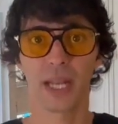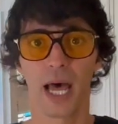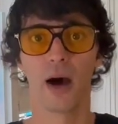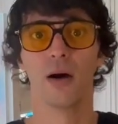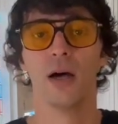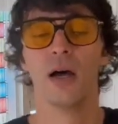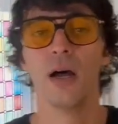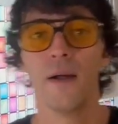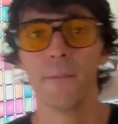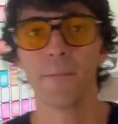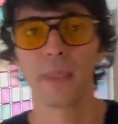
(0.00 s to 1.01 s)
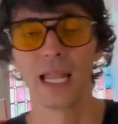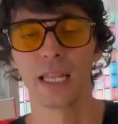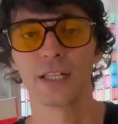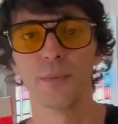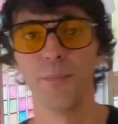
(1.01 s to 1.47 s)
it out and
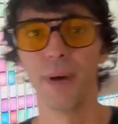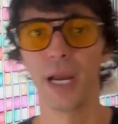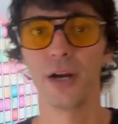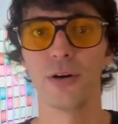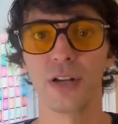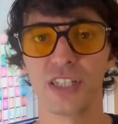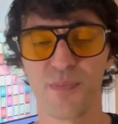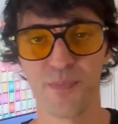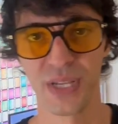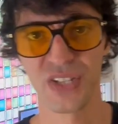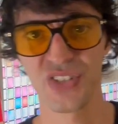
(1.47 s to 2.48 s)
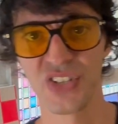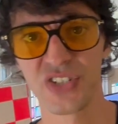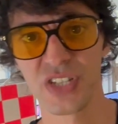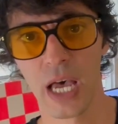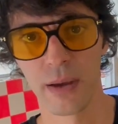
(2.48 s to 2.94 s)
let the bear know it's business
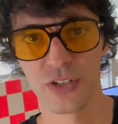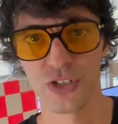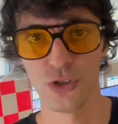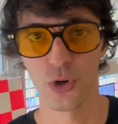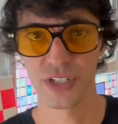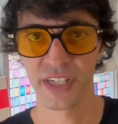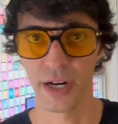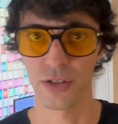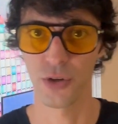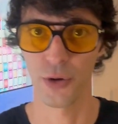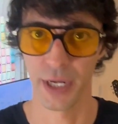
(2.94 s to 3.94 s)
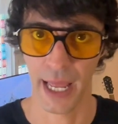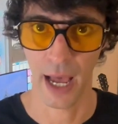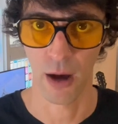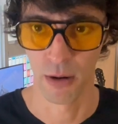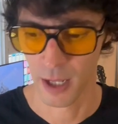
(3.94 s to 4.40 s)
time. It's your territory now.